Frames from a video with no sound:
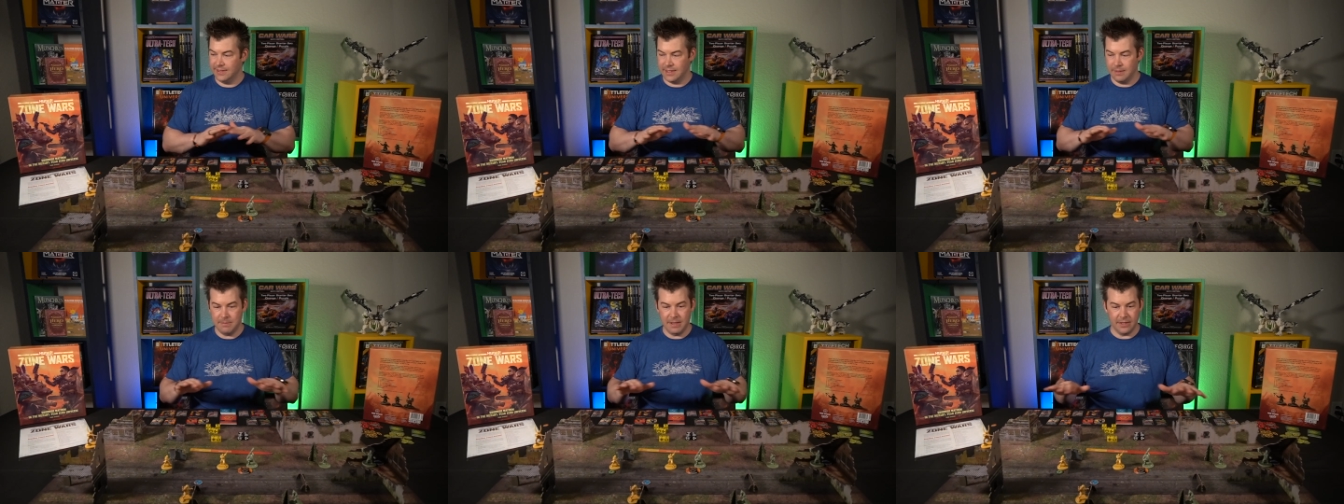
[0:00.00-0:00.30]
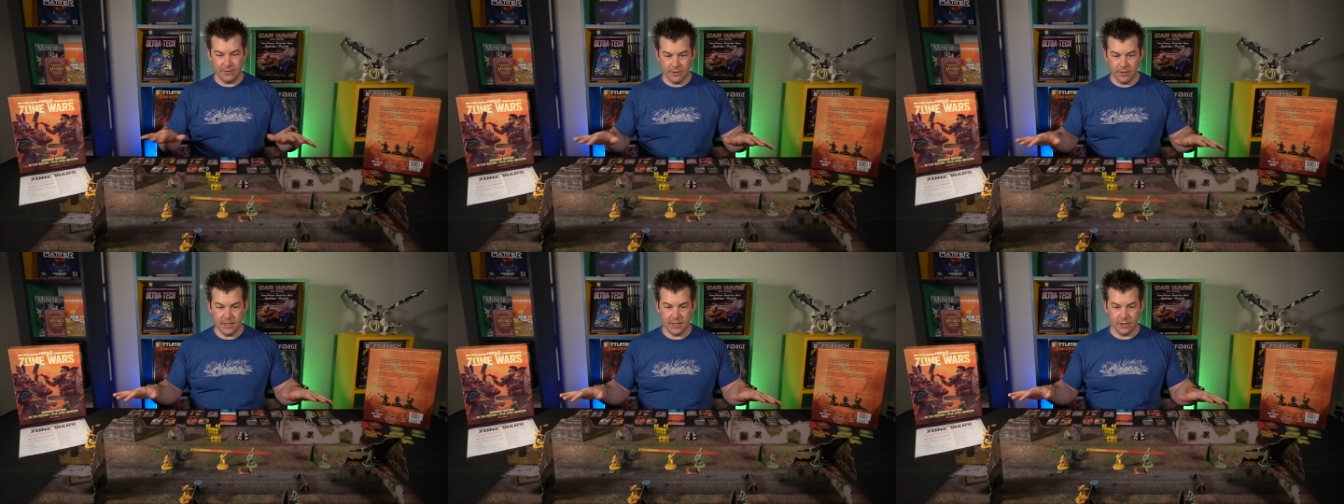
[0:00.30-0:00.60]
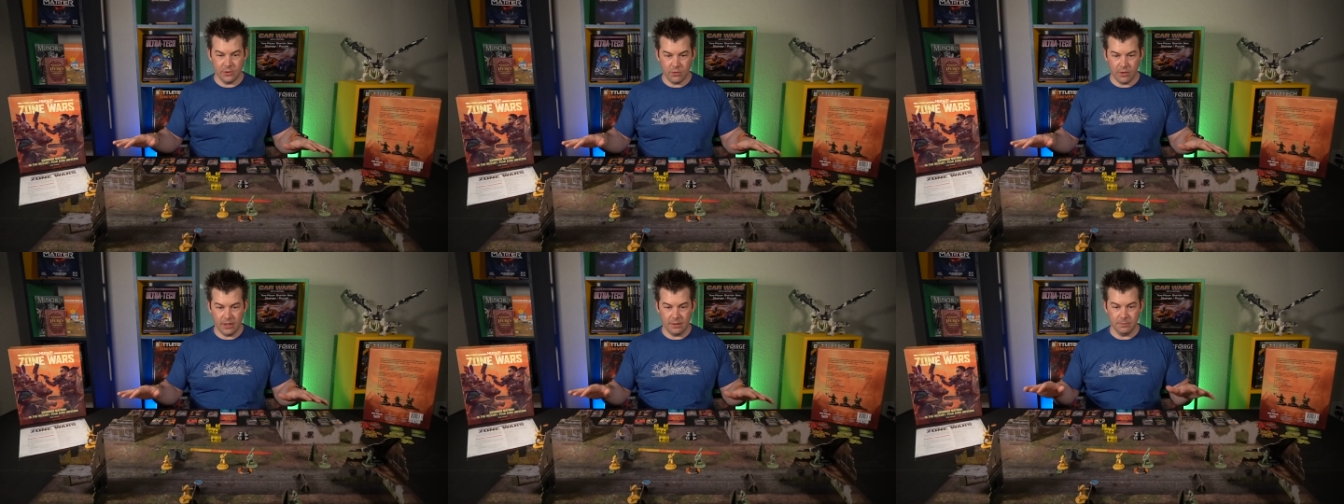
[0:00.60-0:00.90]
They make
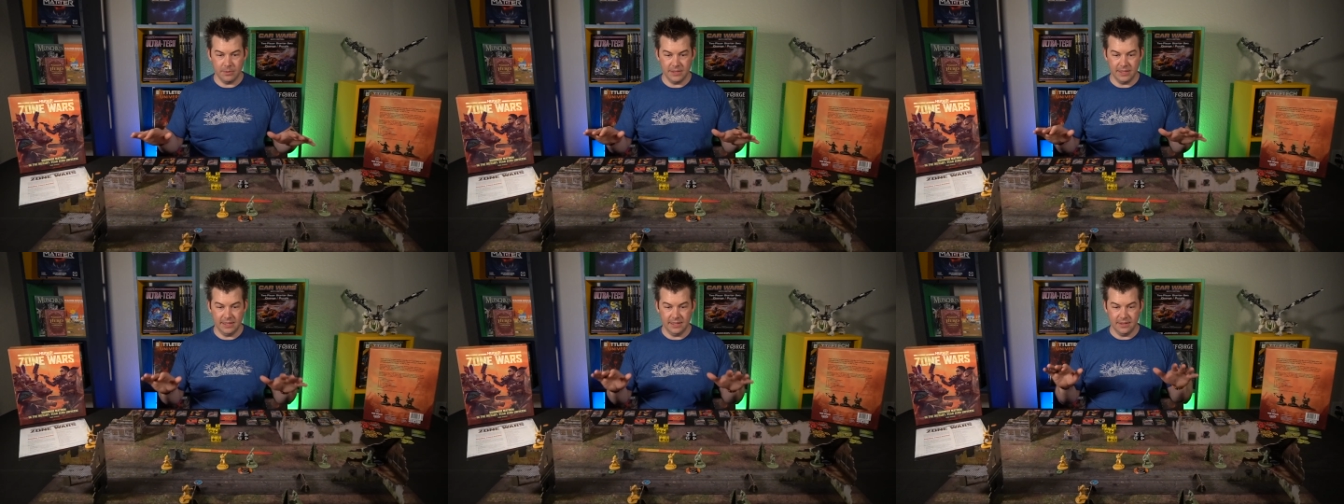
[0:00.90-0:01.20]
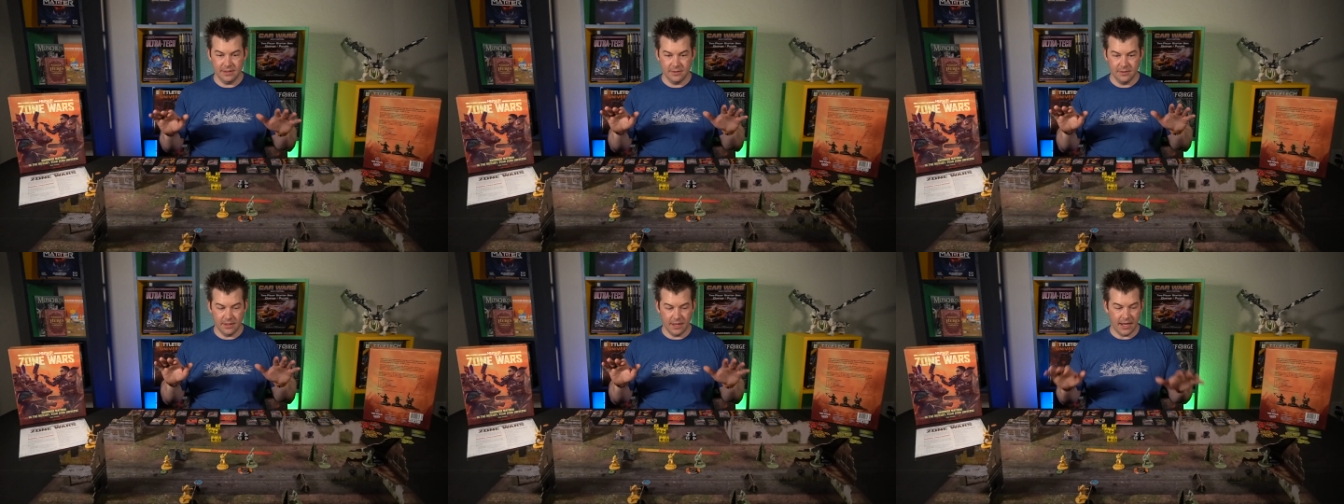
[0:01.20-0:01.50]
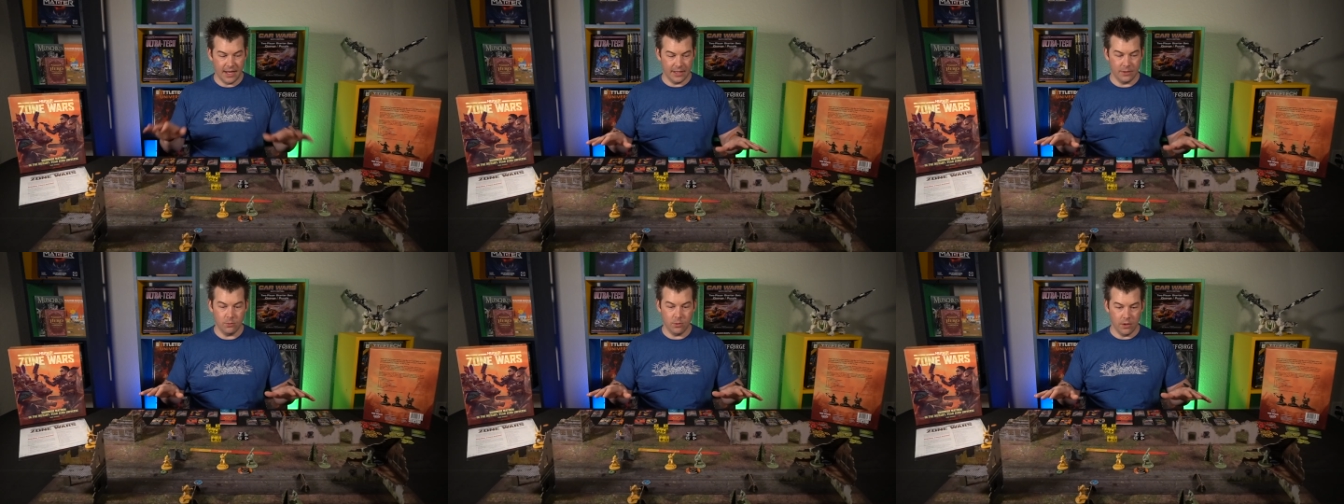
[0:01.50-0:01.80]
incredibly
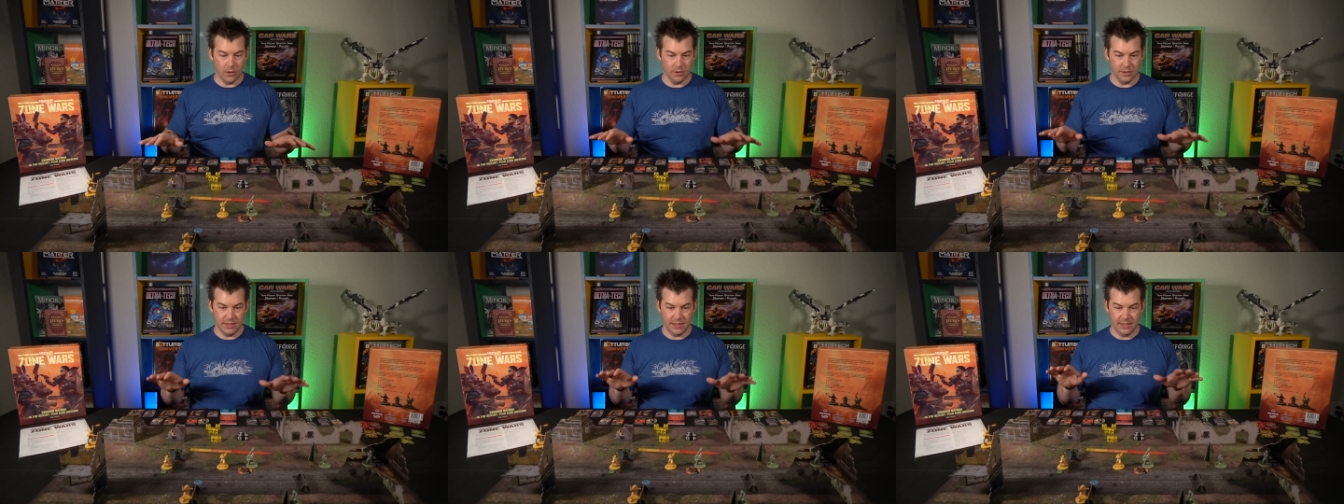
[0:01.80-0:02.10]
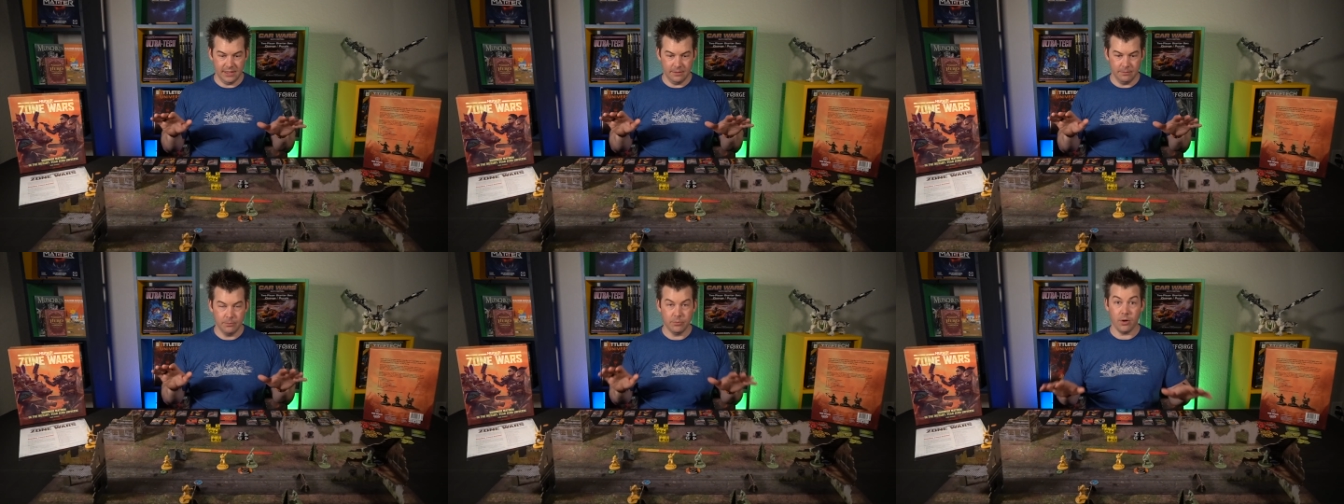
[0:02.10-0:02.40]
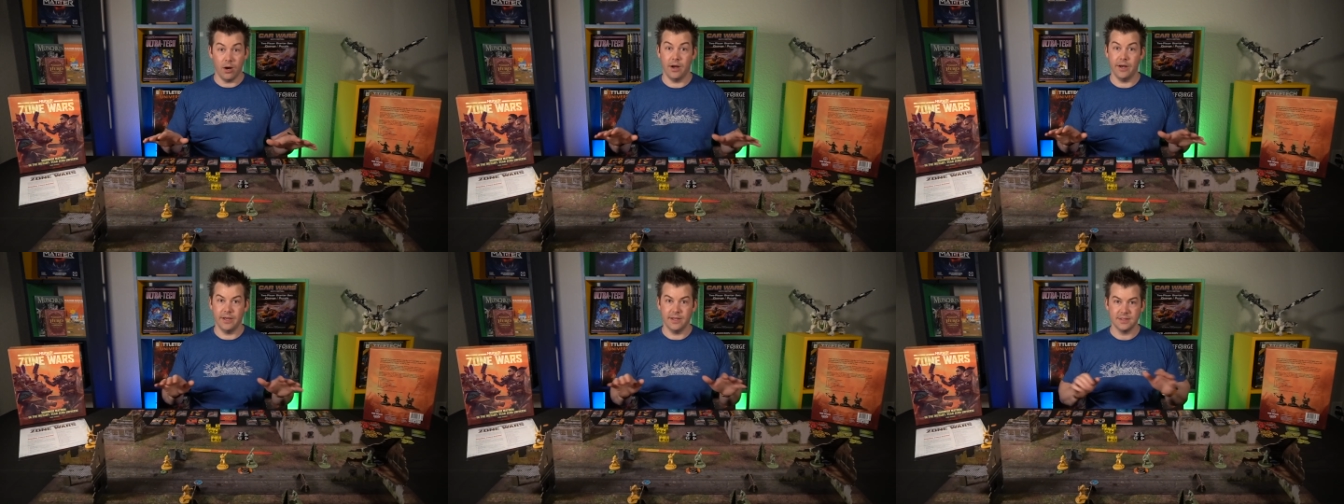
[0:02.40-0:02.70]
high quality
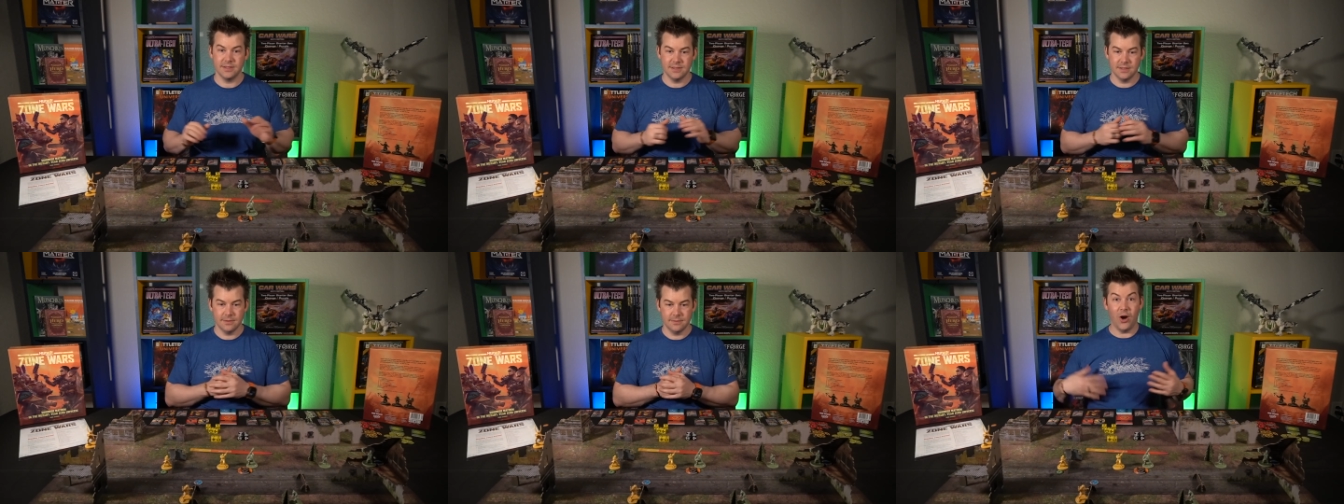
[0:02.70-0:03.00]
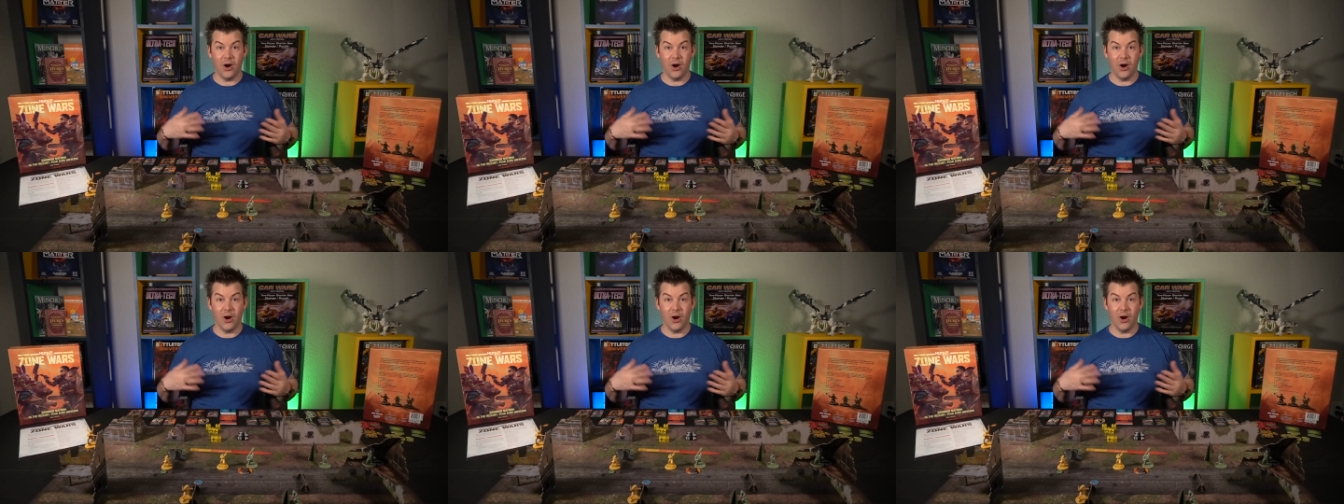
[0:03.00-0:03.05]
products.